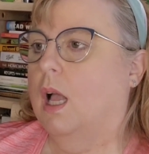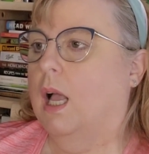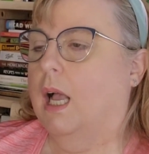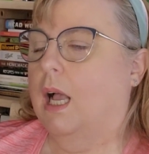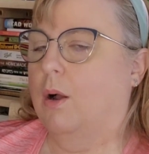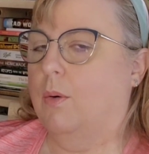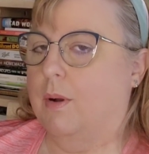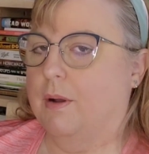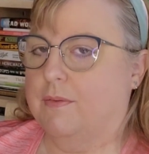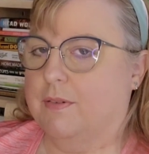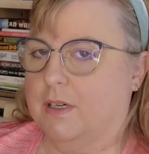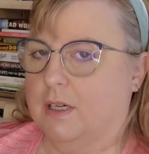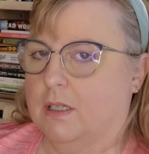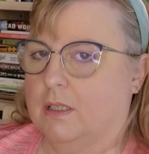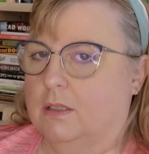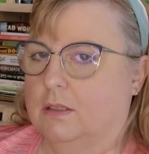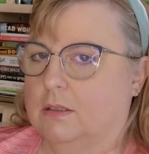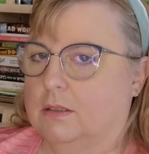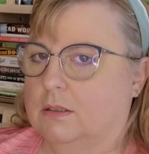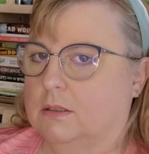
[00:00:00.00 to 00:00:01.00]
However,
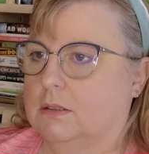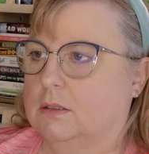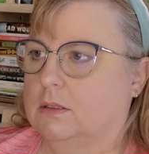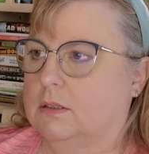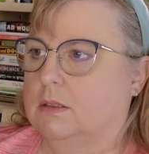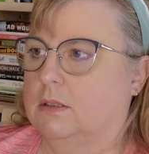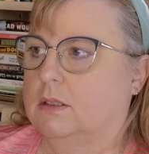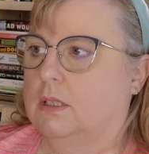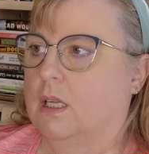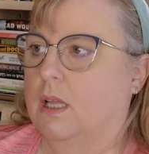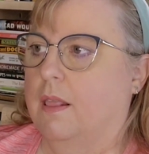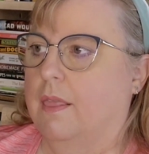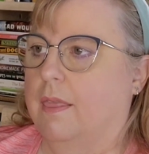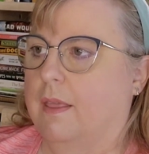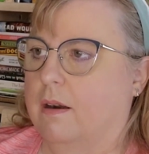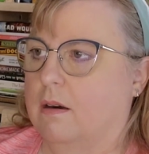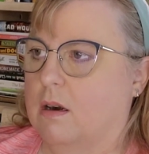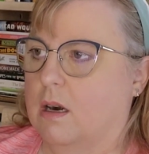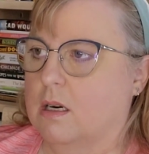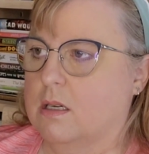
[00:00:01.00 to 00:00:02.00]

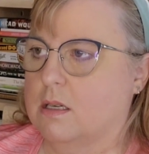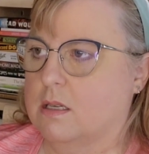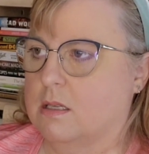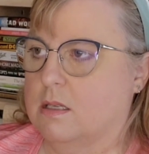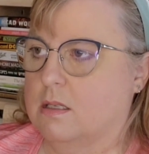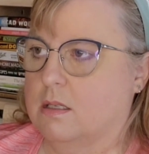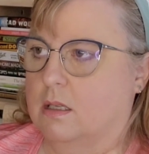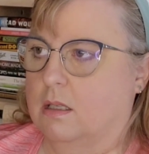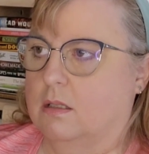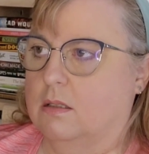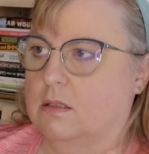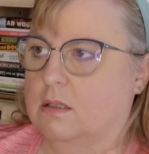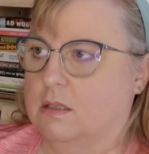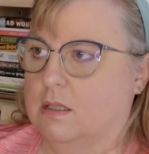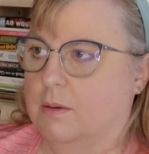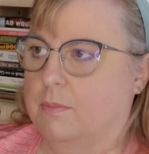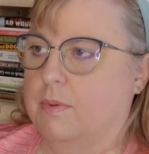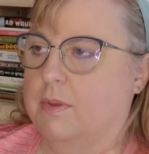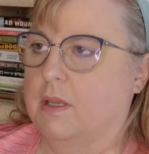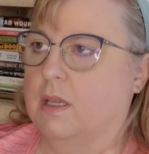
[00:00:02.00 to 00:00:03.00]
there are
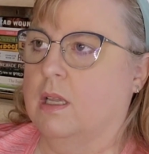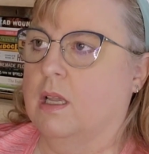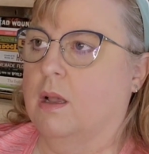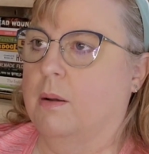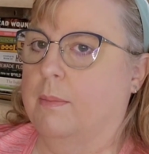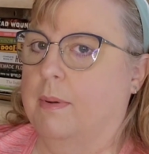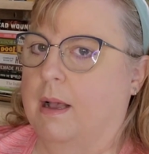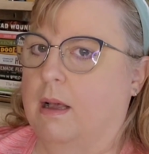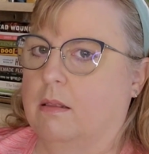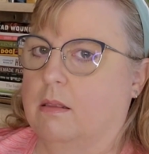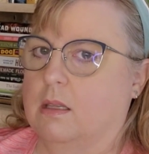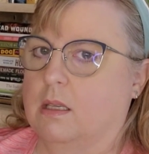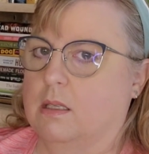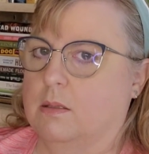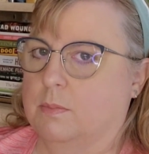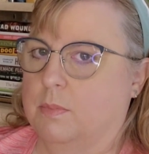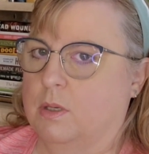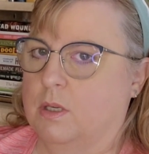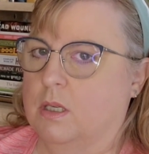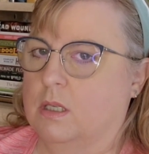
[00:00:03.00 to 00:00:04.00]
something about
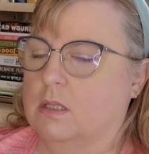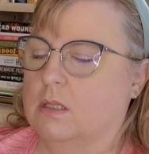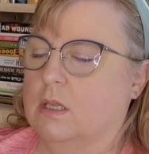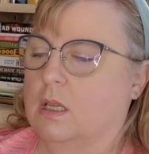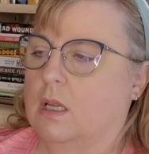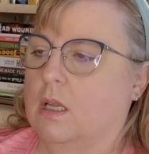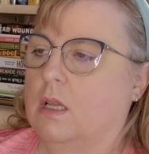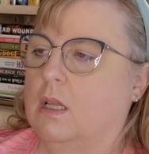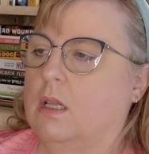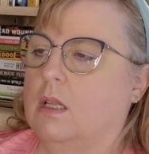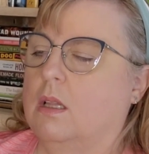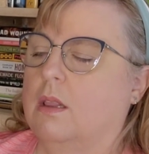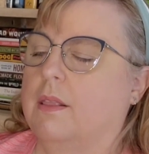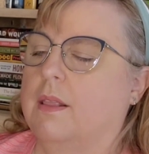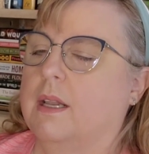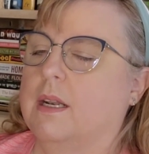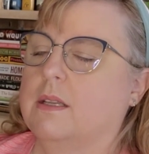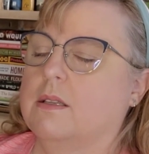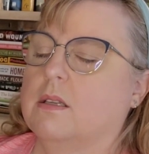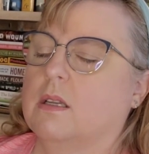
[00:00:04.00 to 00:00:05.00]
these books
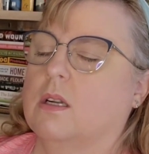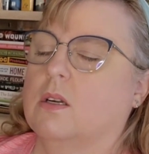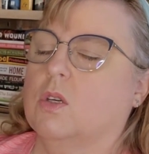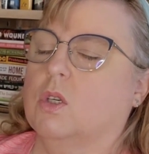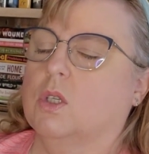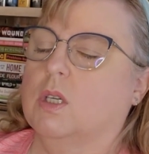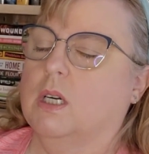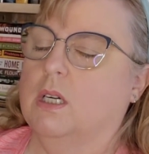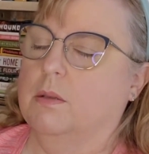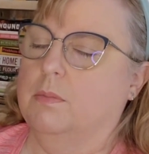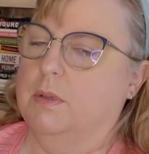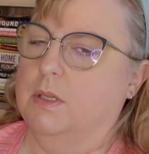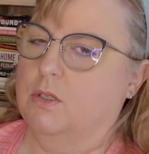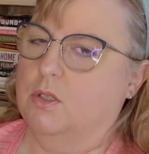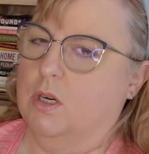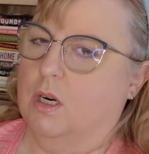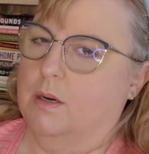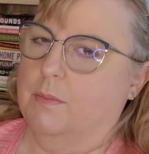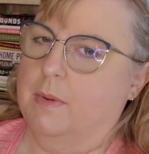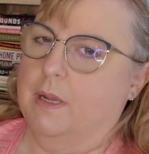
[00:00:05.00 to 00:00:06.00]
that is incredibly
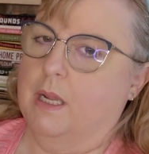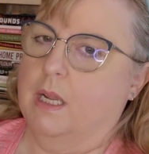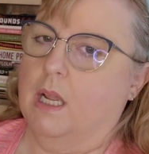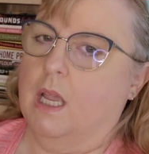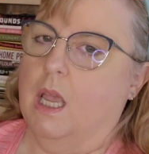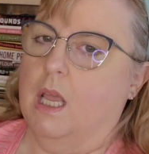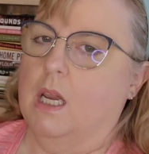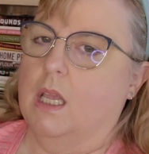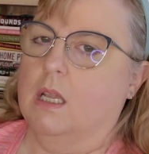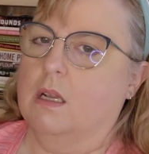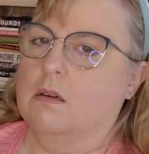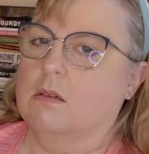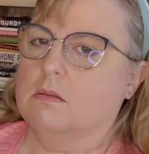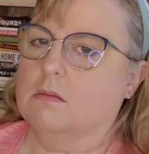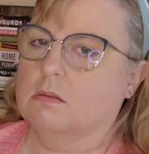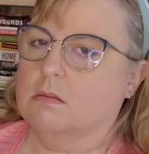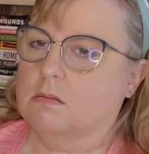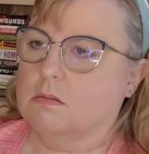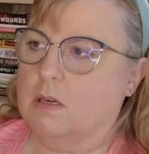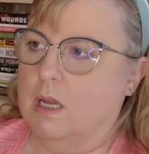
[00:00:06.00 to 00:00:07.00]
charming and
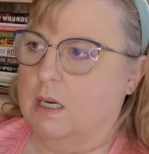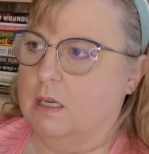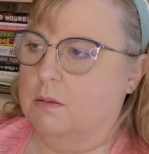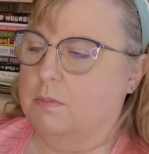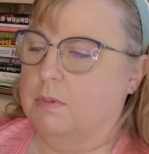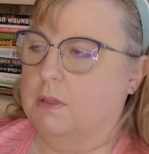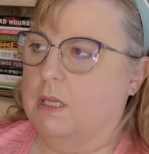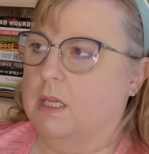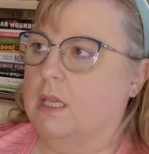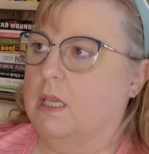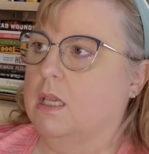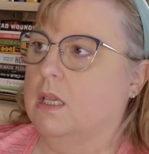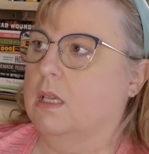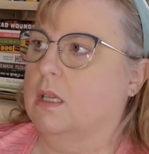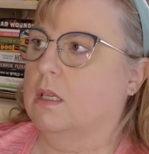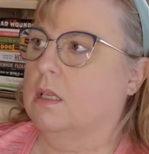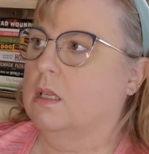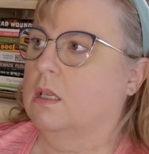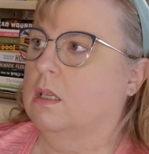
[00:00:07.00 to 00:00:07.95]
incredibly